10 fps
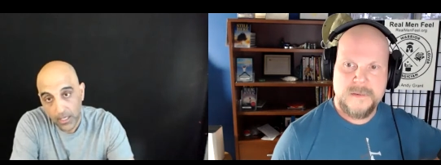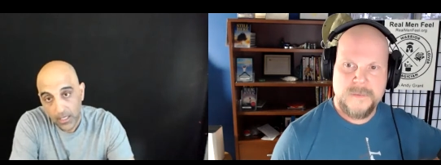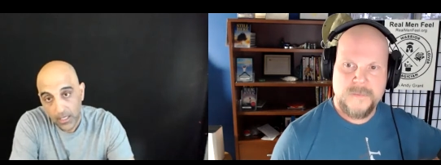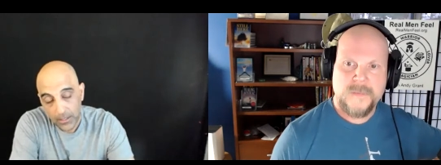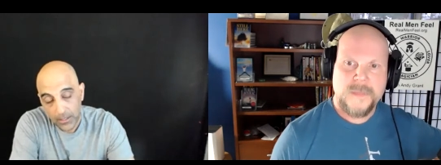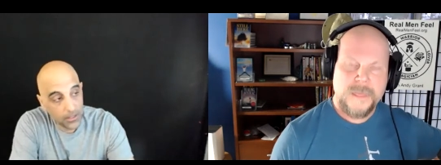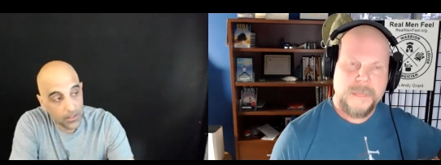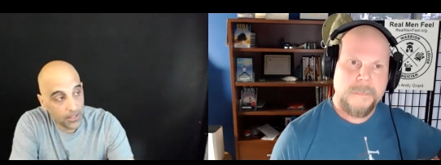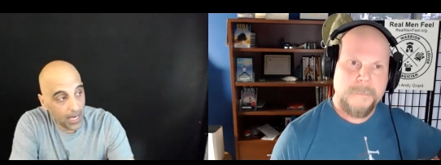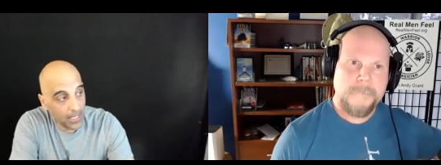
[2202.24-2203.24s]
Speaker 1: It's
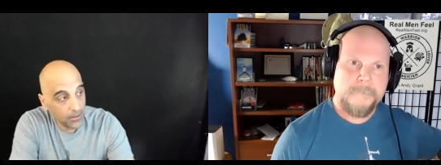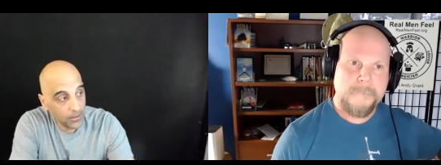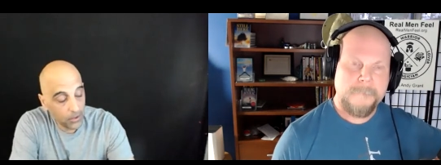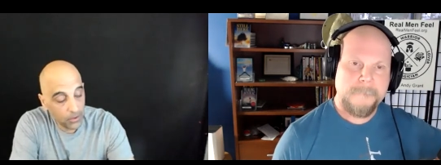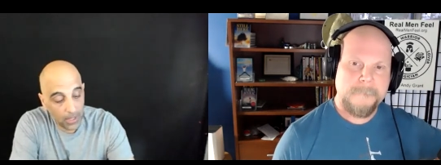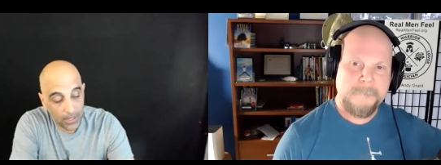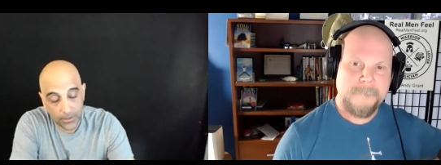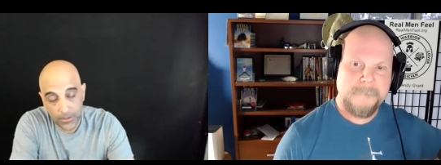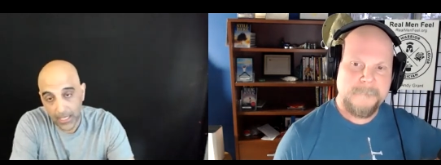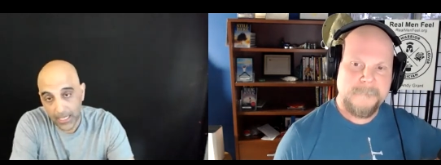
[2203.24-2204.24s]
designed to
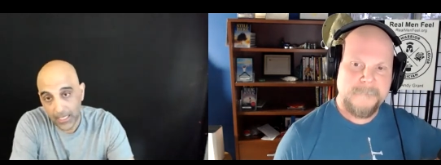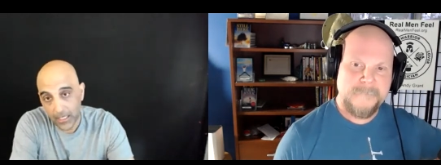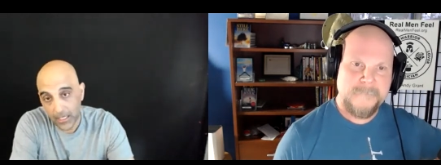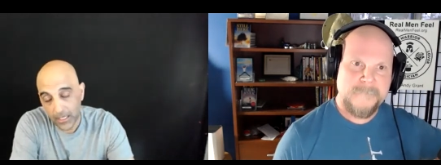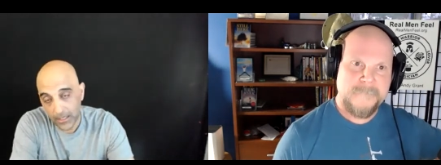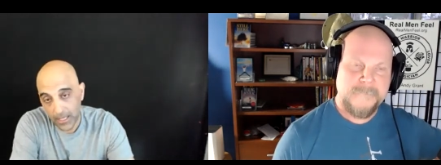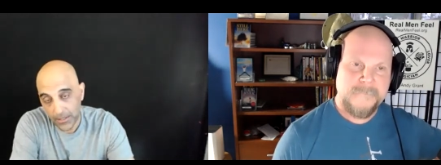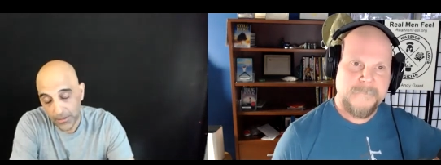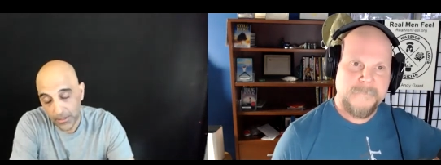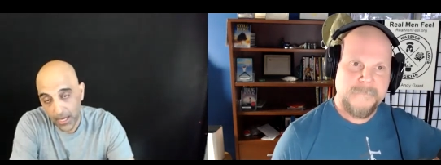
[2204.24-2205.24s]
entertain and
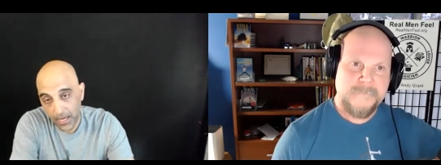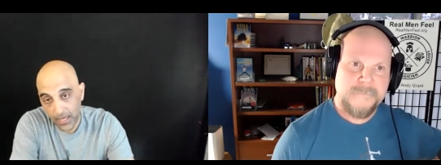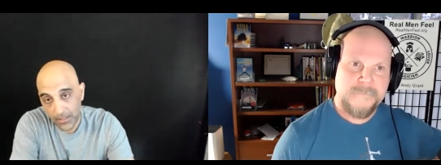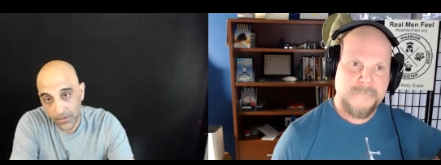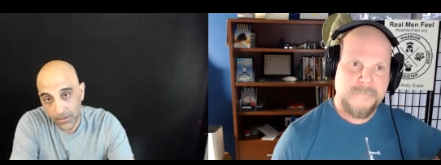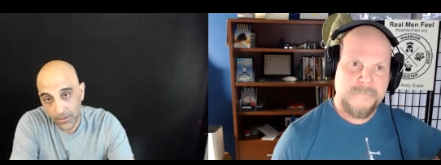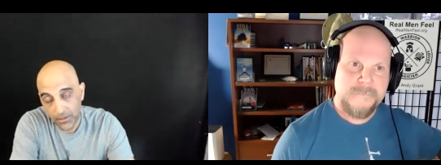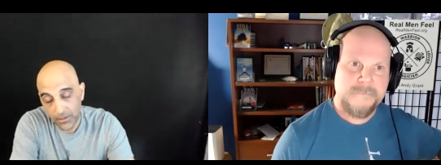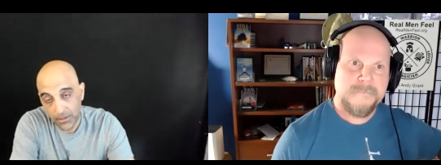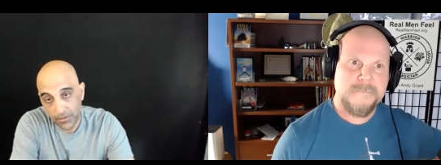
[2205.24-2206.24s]
anesthetize
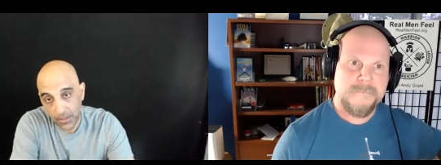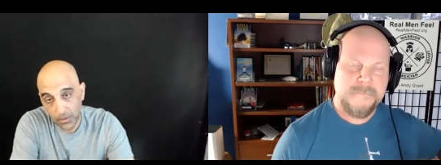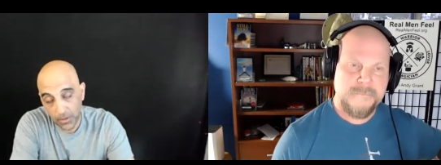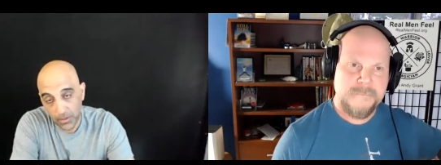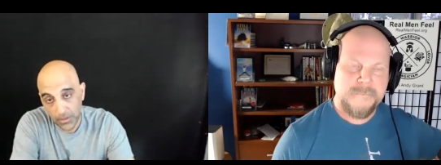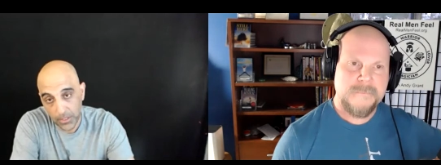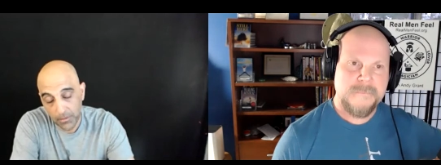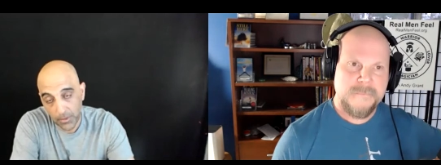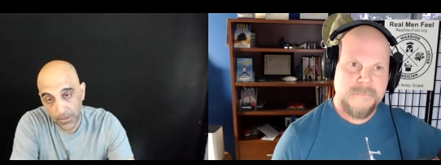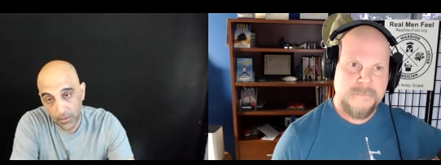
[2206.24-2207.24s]
the viewer and just give
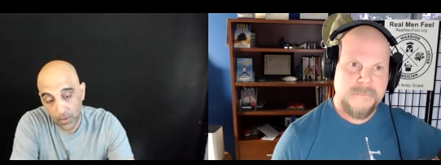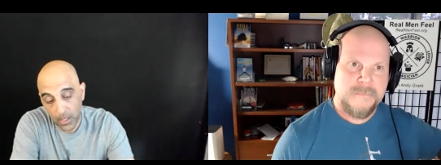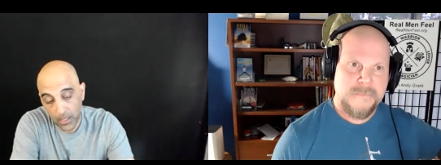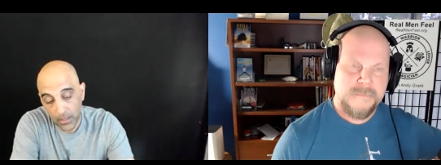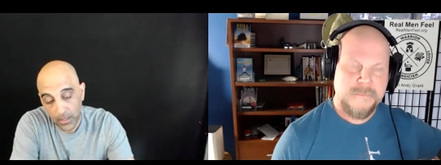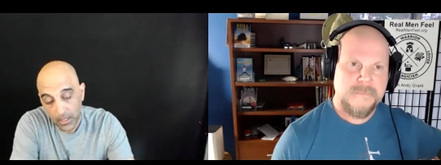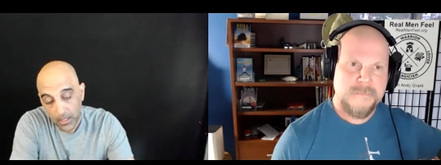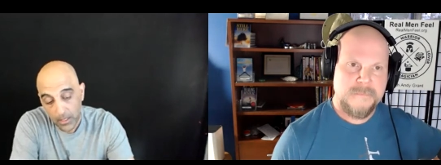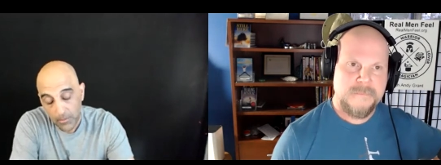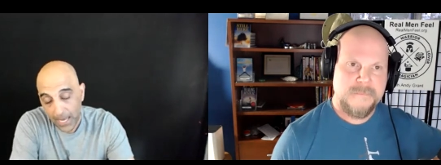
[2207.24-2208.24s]
them what they want.
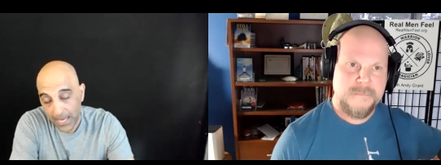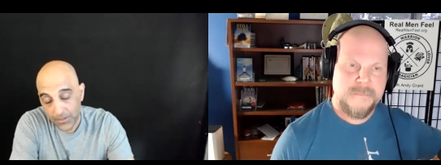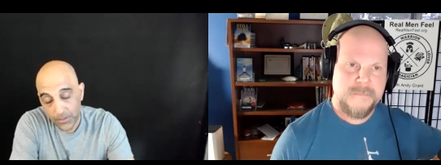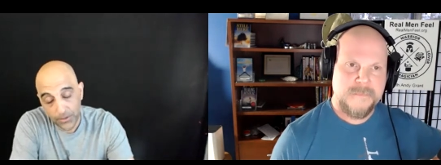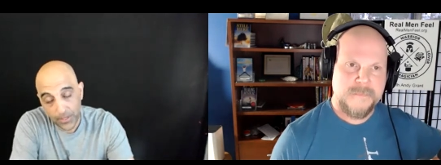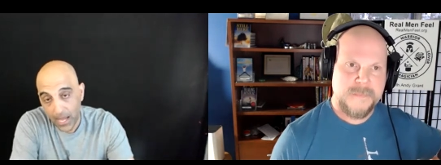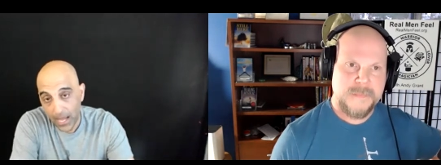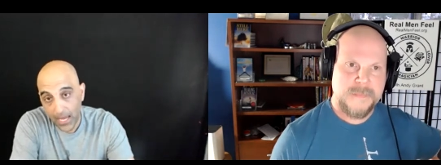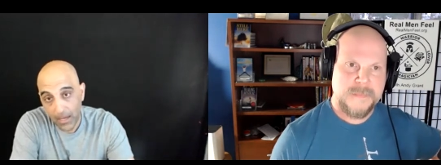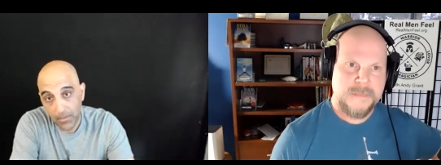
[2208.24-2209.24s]
Pass your
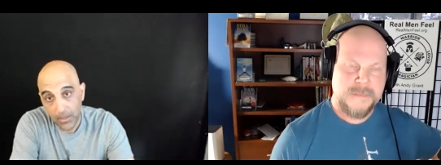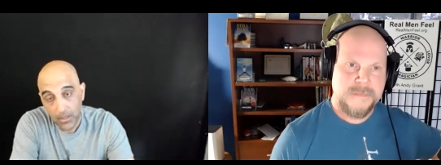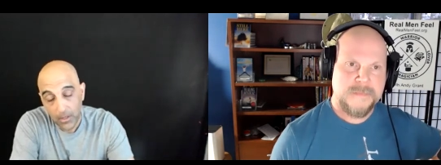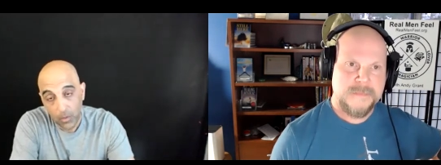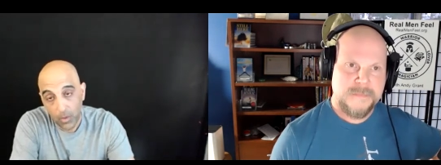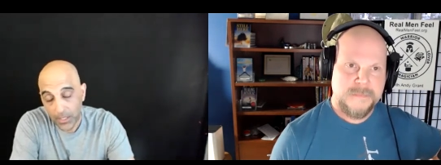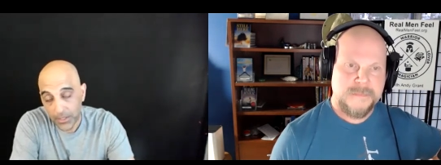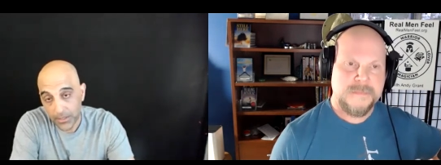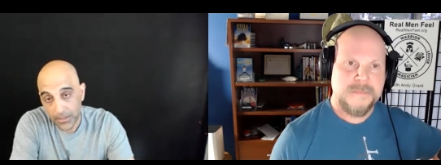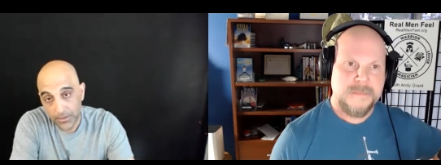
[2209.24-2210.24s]
time. Watch
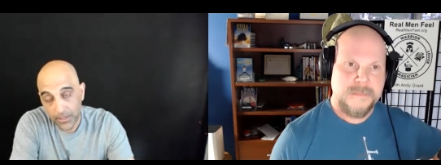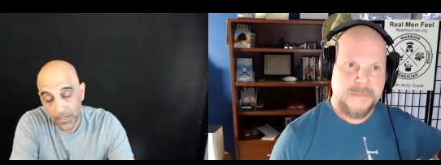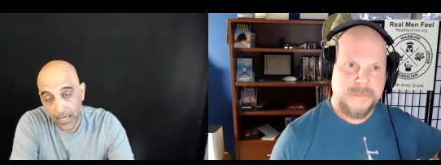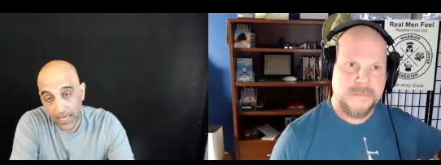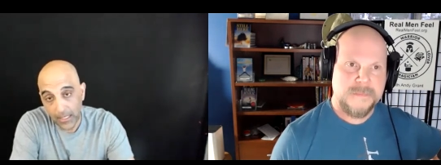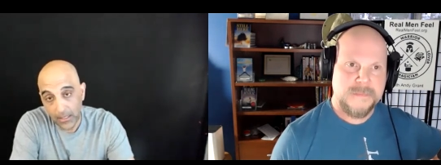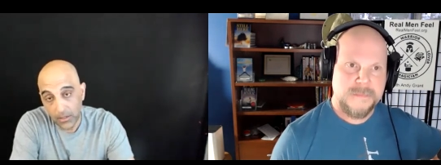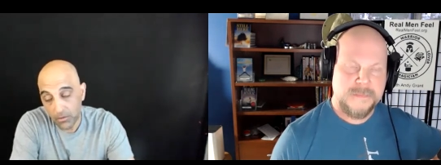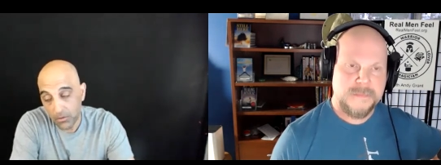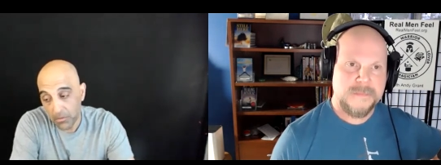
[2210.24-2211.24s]
this tonight.
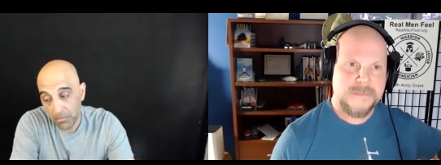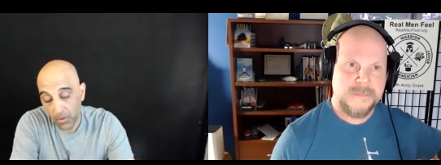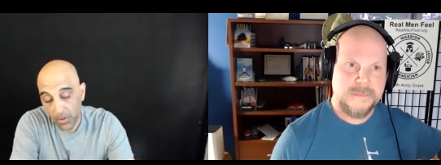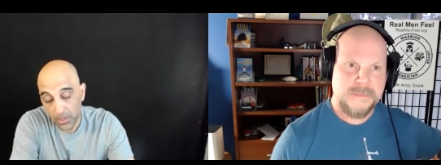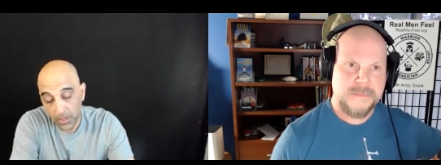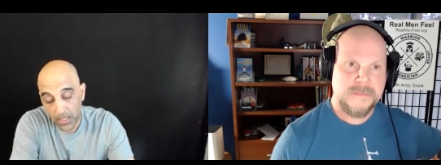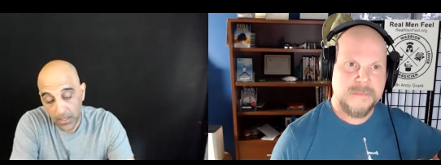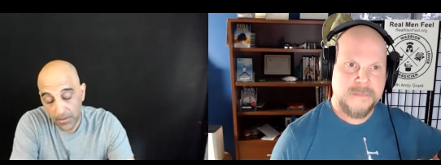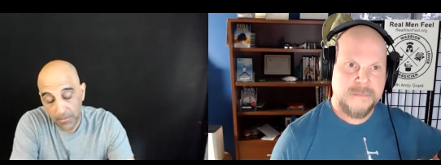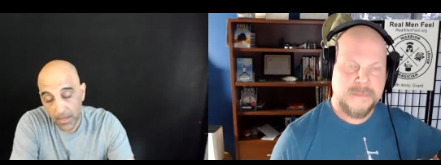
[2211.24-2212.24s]
You're bored. You got
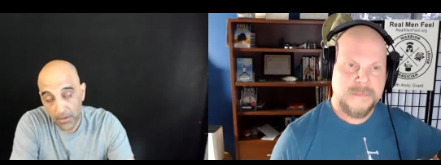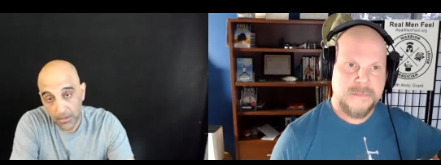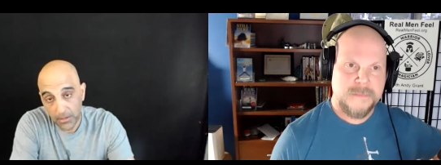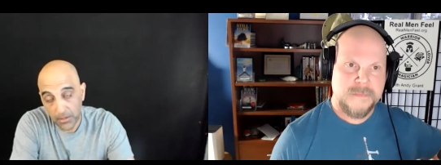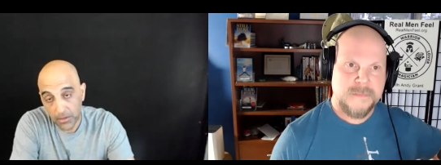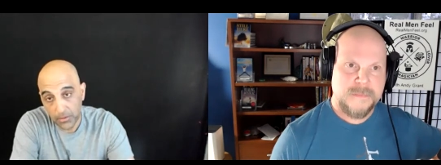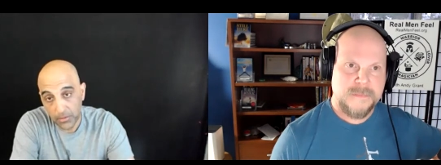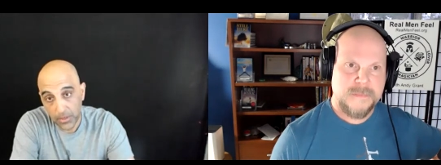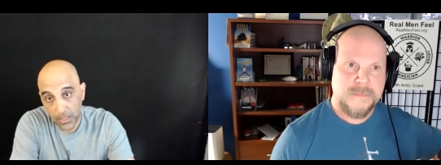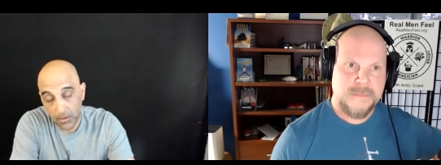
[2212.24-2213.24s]
nothing better to do.
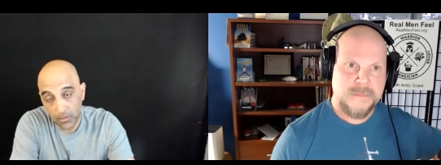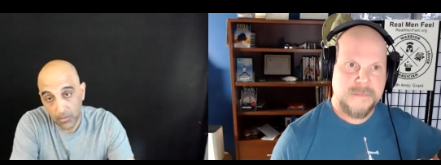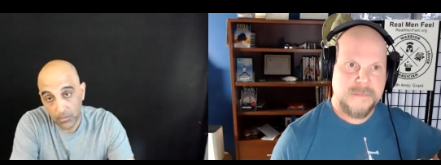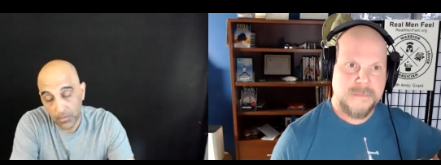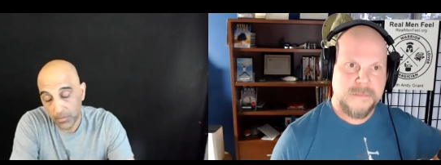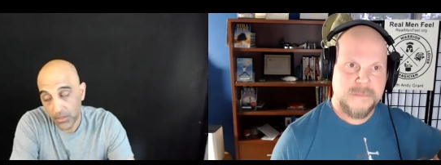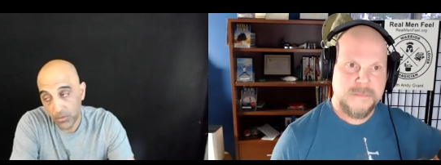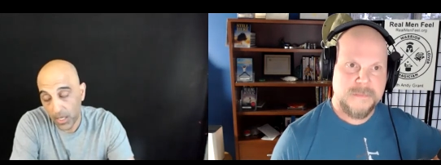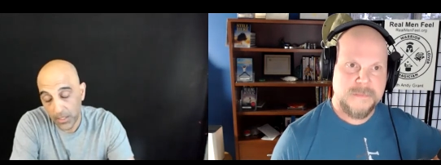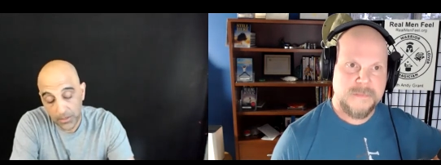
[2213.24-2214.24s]
You know, binge
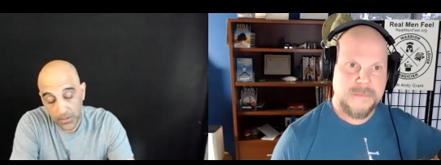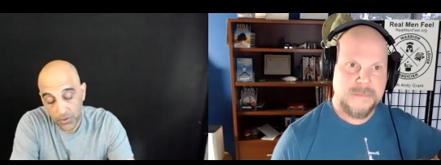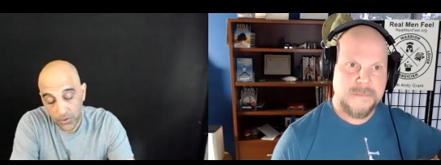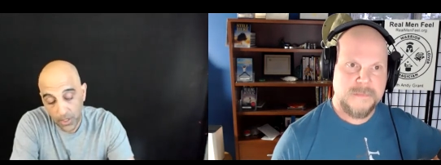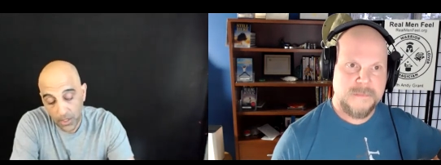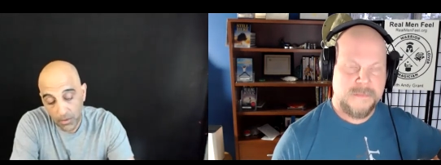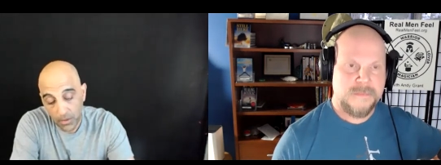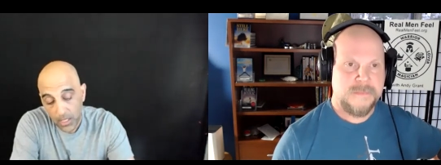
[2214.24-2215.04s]
watched this show